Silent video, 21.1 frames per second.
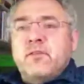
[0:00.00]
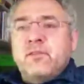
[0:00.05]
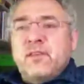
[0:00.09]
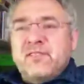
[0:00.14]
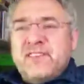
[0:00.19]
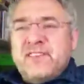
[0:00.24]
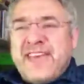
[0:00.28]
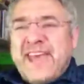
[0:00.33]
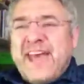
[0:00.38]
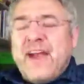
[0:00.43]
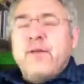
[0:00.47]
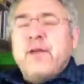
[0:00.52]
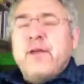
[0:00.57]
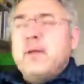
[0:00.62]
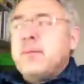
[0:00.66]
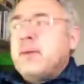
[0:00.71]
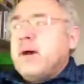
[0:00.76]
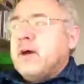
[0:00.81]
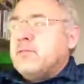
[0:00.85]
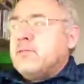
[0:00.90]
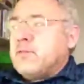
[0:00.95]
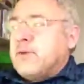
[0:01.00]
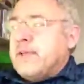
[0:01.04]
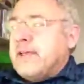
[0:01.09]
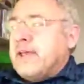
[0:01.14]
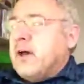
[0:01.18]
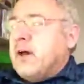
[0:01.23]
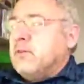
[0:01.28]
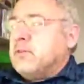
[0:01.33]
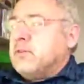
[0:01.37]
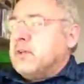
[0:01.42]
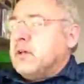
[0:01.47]
the carrying amount for
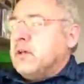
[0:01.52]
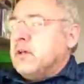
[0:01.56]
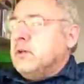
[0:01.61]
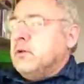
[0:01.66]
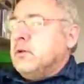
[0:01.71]
accounting,